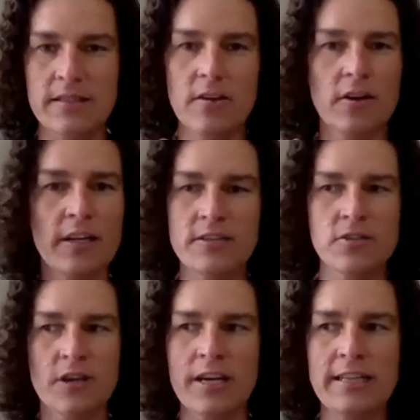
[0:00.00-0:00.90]
They're
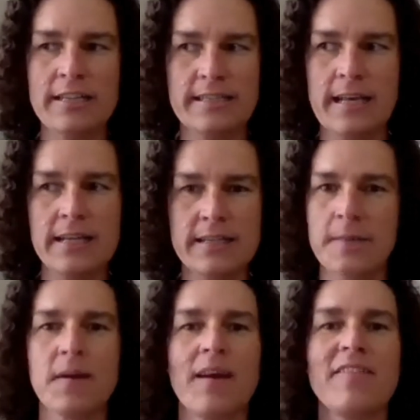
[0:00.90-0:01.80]
trying to send
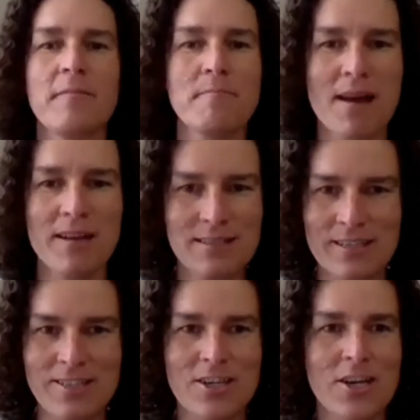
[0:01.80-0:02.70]
some kind of a
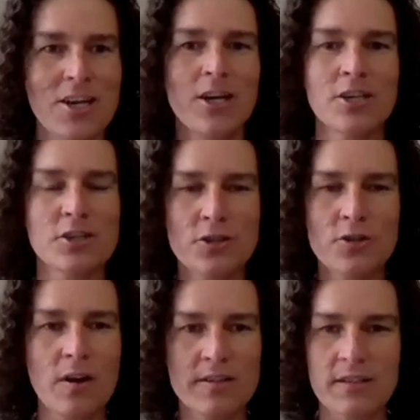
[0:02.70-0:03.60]
message
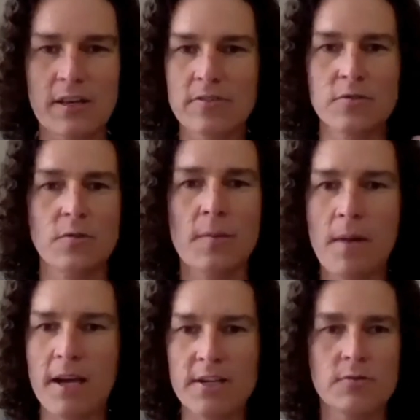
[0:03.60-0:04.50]
to ourselves, to our
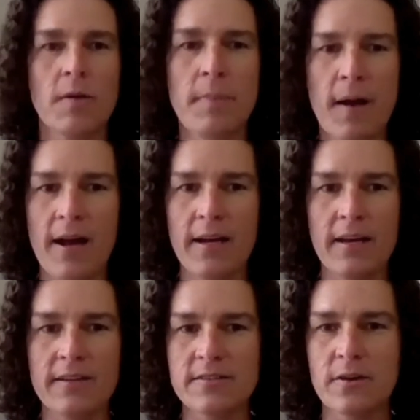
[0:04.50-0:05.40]
mind, to our
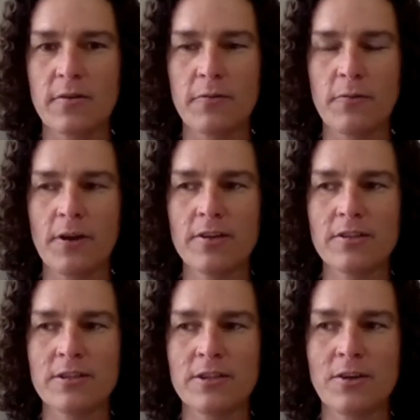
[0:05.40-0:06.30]
body. And so if
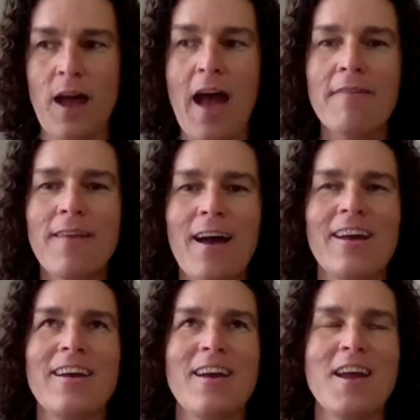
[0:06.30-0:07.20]
we're, have
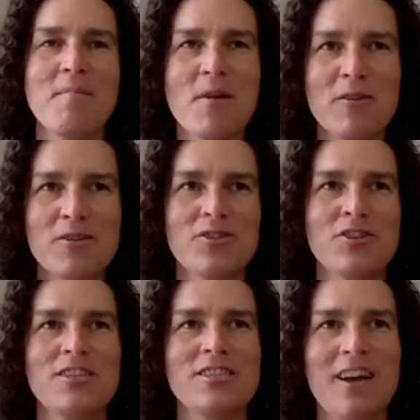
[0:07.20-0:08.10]
that
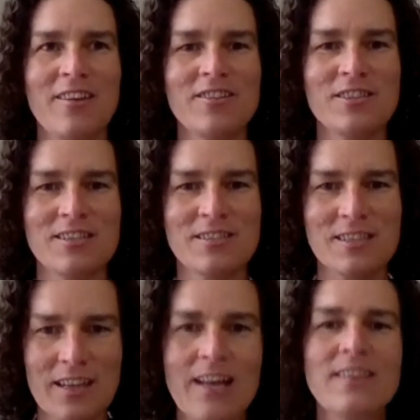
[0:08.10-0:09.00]
emotional intelligence
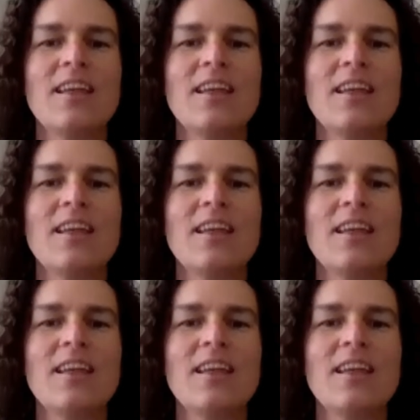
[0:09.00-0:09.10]
to